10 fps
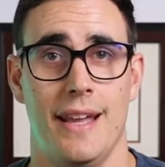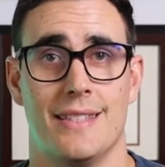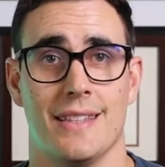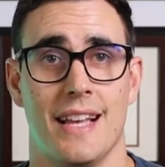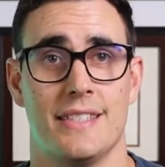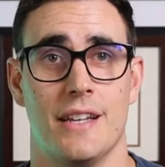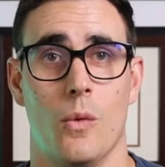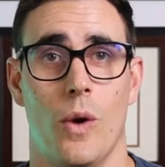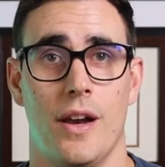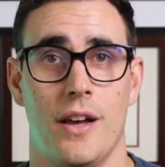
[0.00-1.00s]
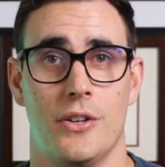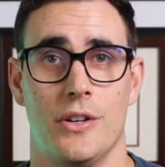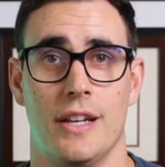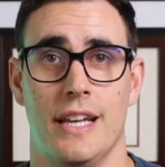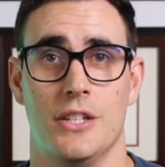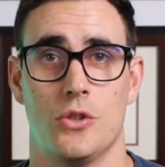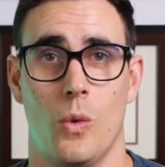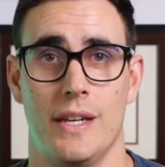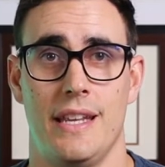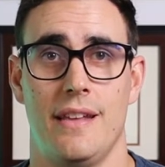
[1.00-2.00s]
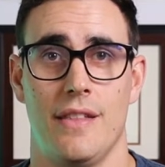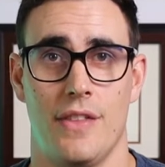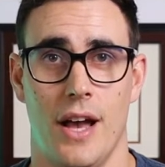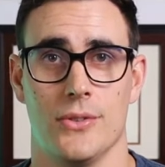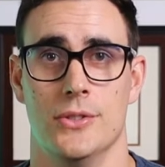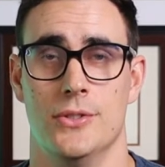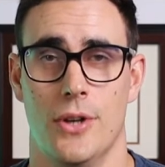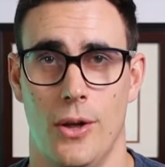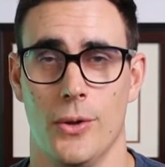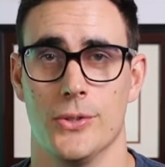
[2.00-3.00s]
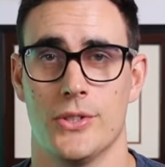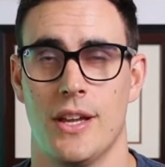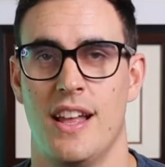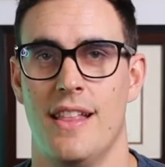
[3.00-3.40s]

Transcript: it's less than $120,000.